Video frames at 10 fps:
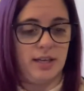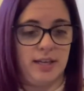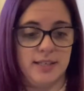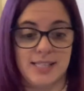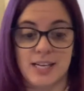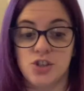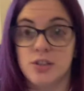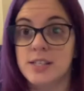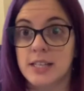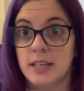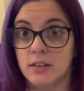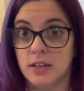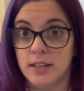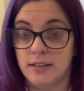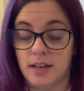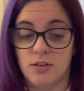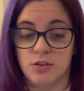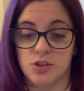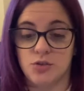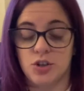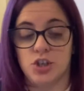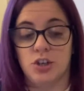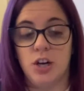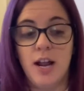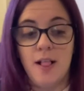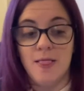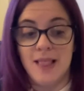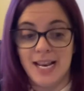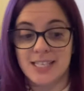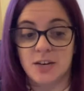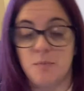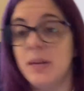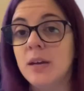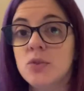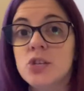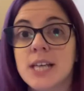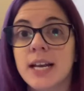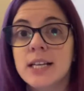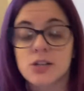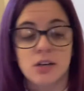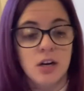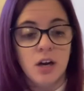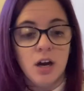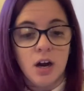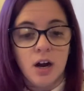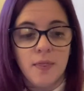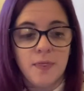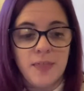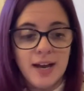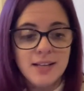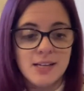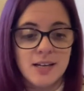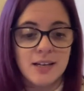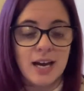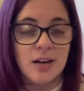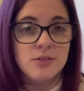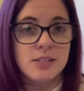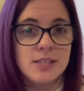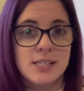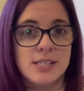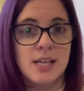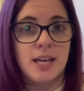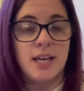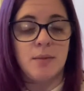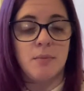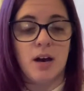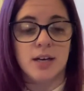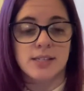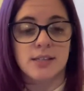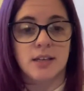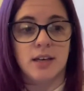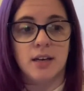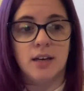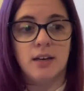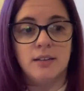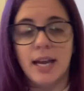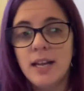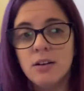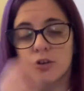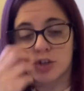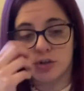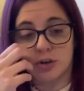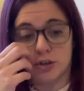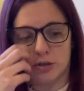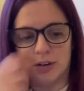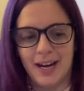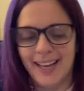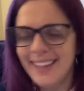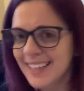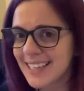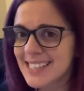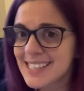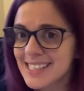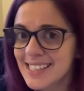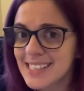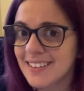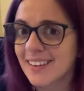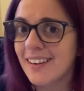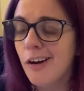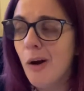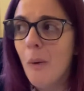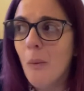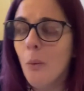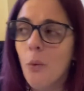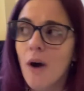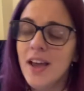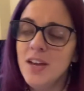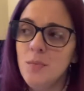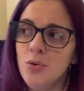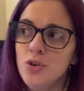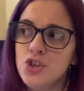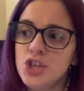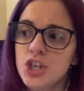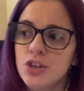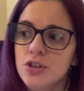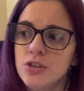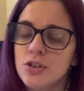section C, okay, the dialogue construction, letter B, which is a letter, that counts the same as the dialogue construction, and I think it's easier. Why would you